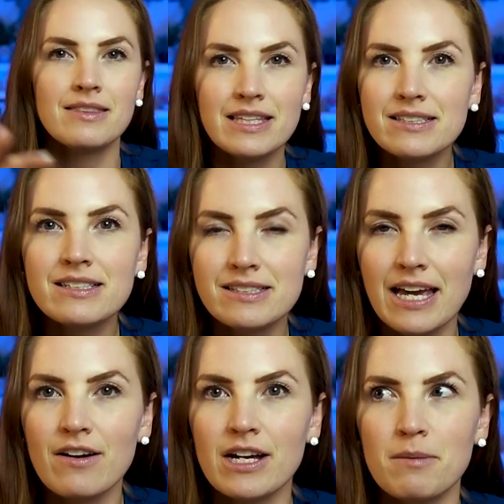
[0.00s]
This is
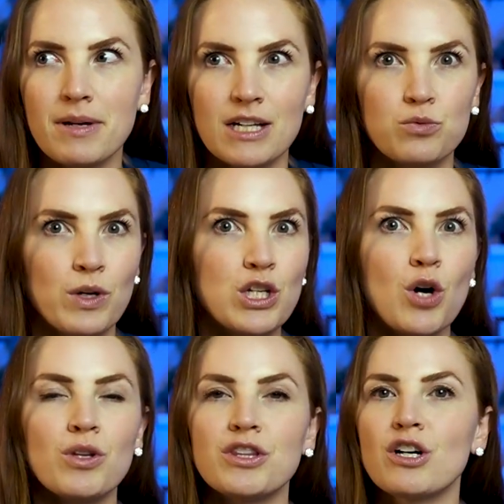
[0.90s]
scary because we
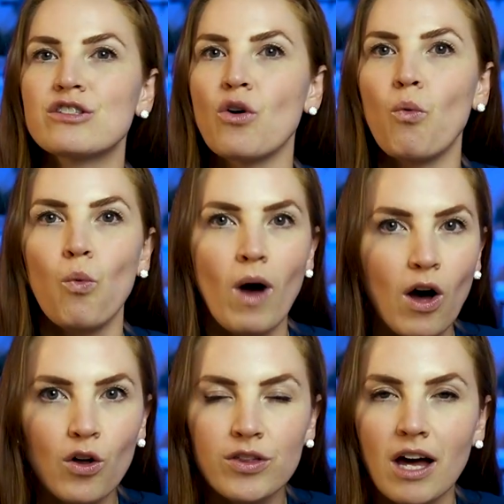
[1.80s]
know that there is a
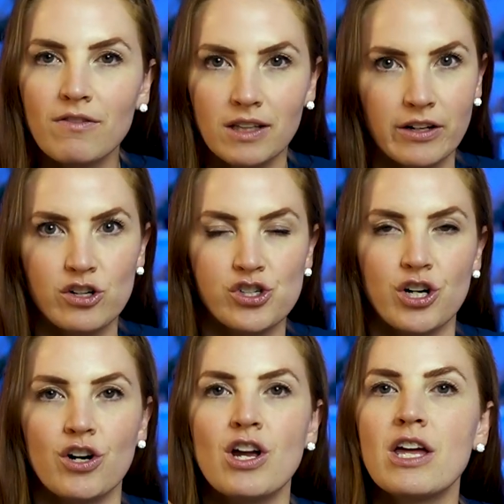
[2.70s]
wealth of
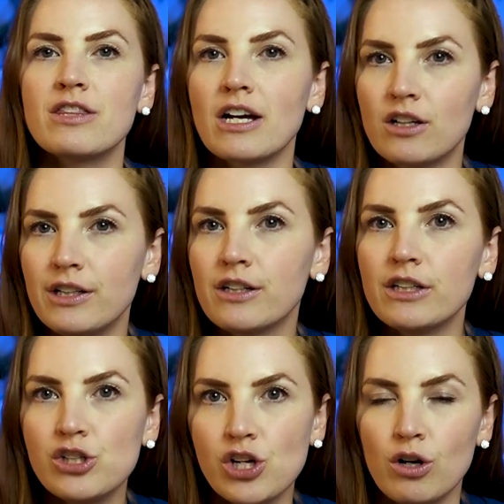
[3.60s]
literature that
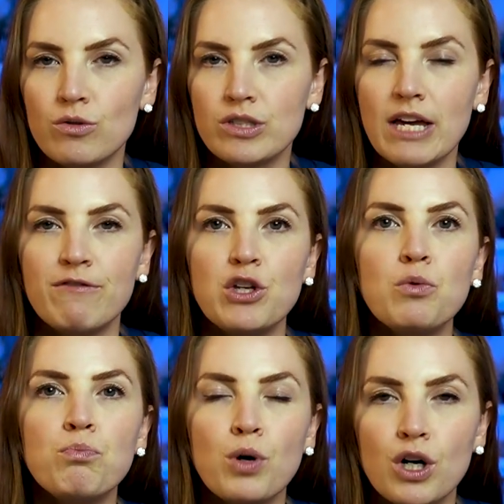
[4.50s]
clearly shows if you
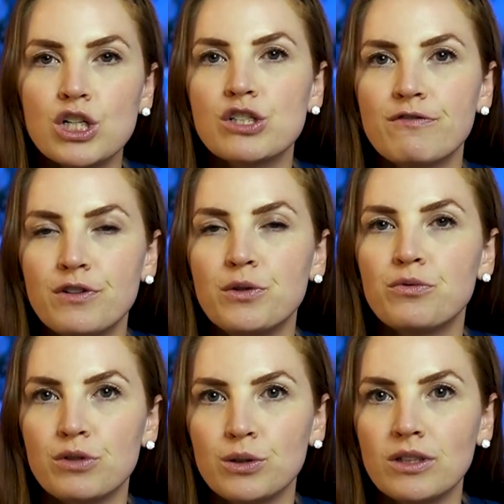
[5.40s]
push food
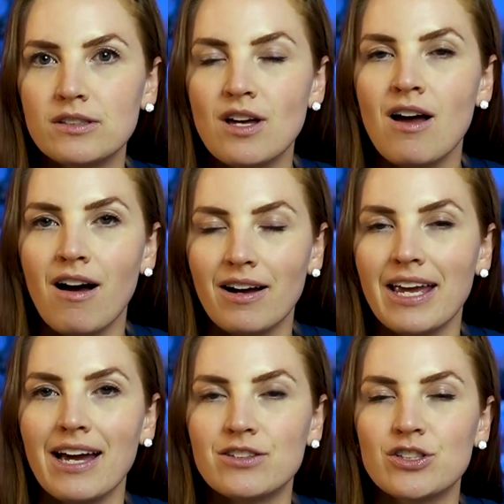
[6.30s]
rules on
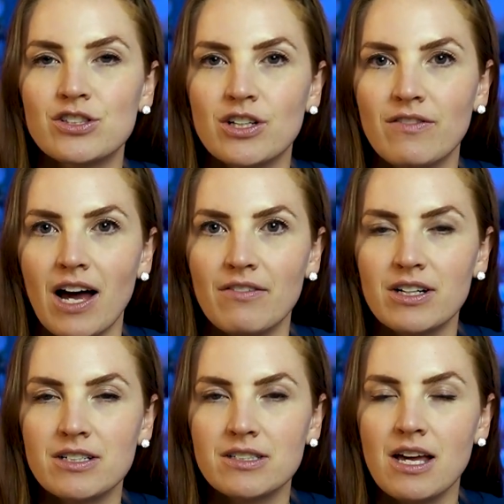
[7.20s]
cancer
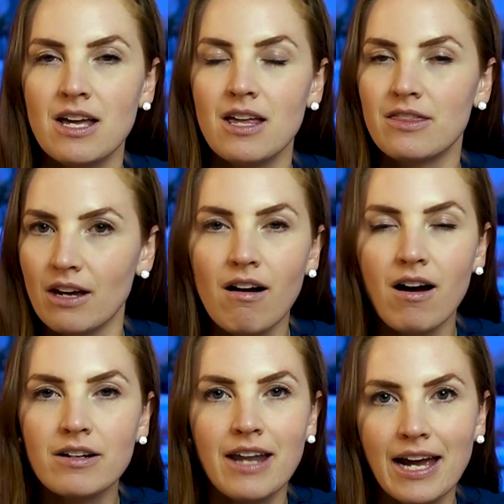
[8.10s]
survivors, there
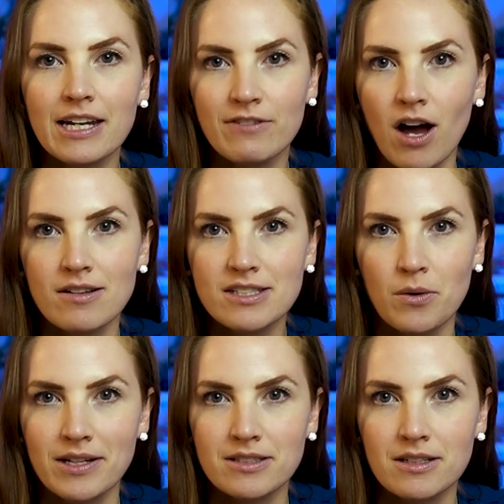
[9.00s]
are negative
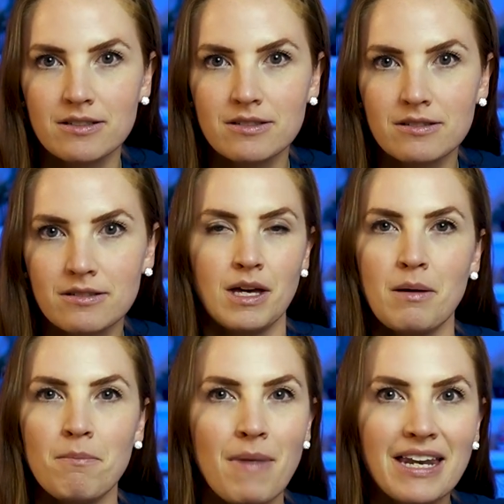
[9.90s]
consequences.
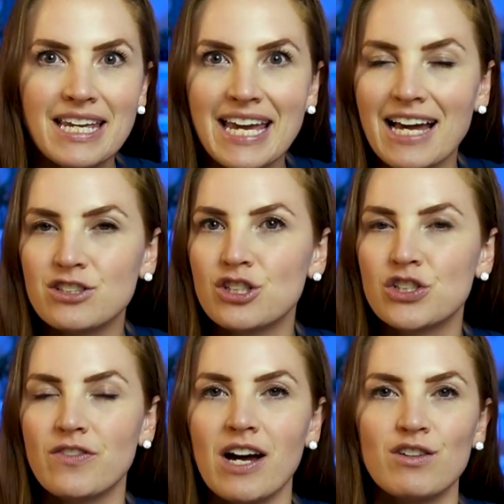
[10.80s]
Many cancer
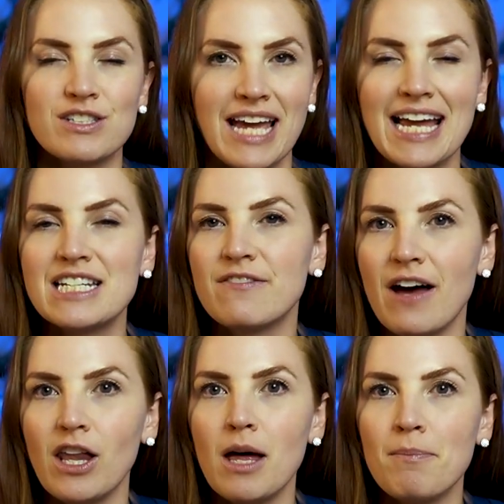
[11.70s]
survivors can
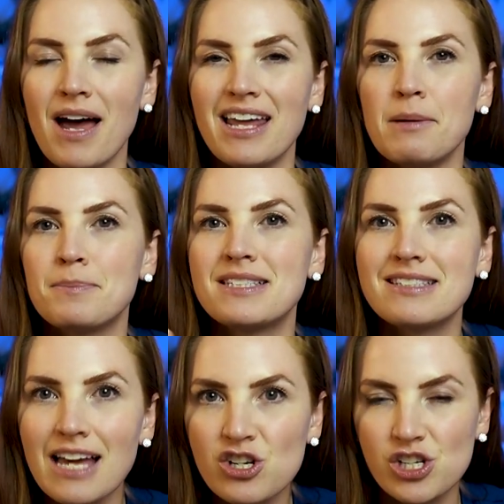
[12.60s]
develop an
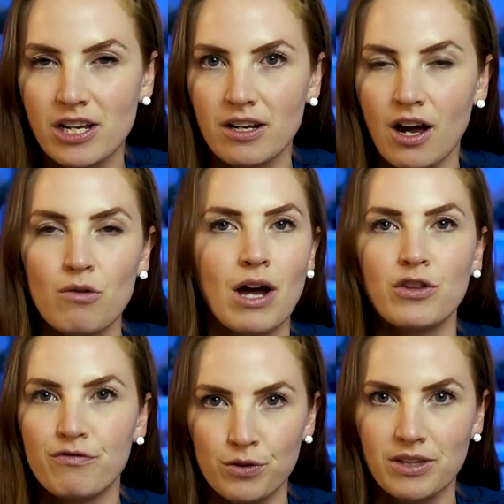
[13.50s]
obsession around
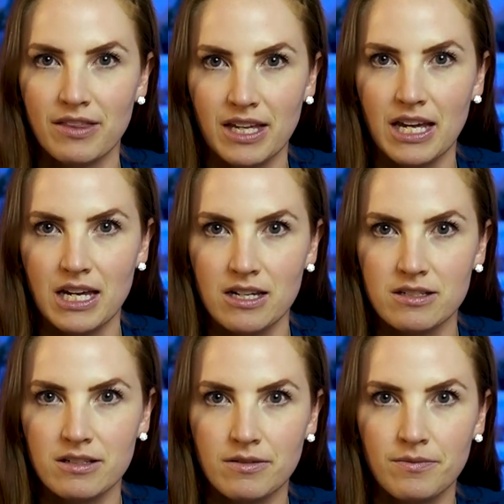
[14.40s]
the food that they eat.